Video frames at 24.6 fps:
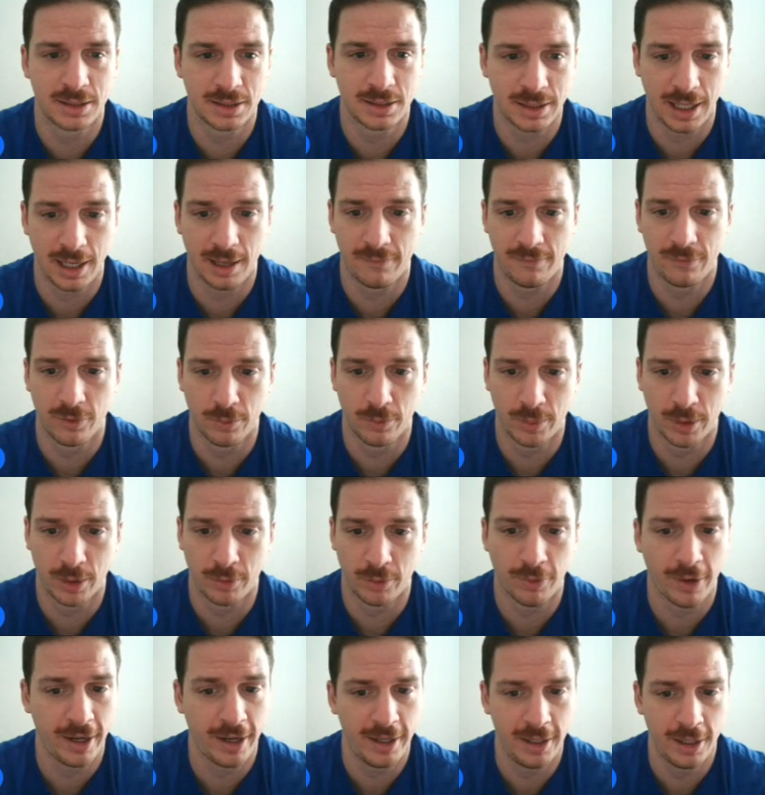Stanford, but
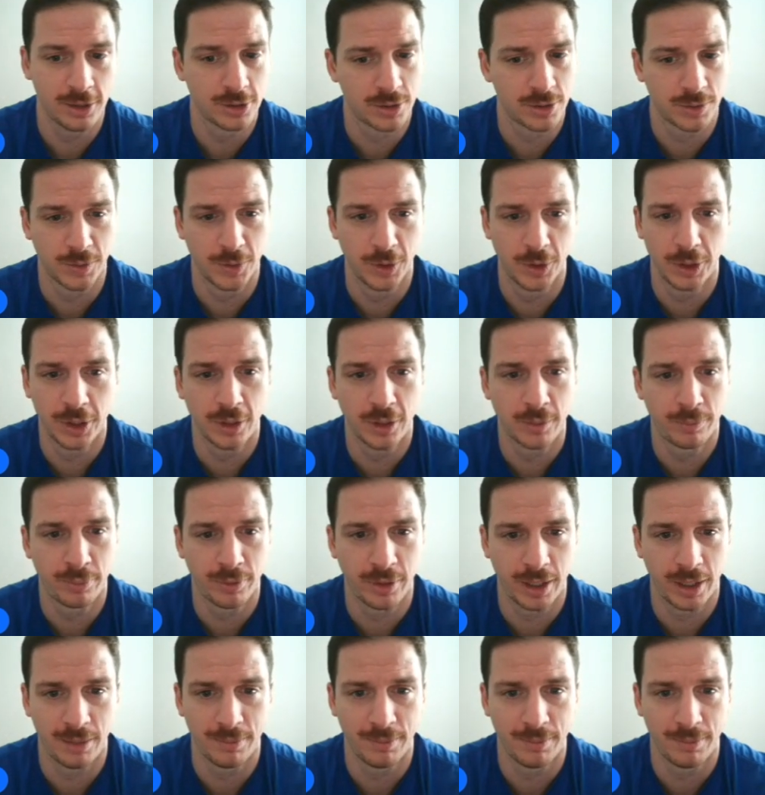right here's a really good play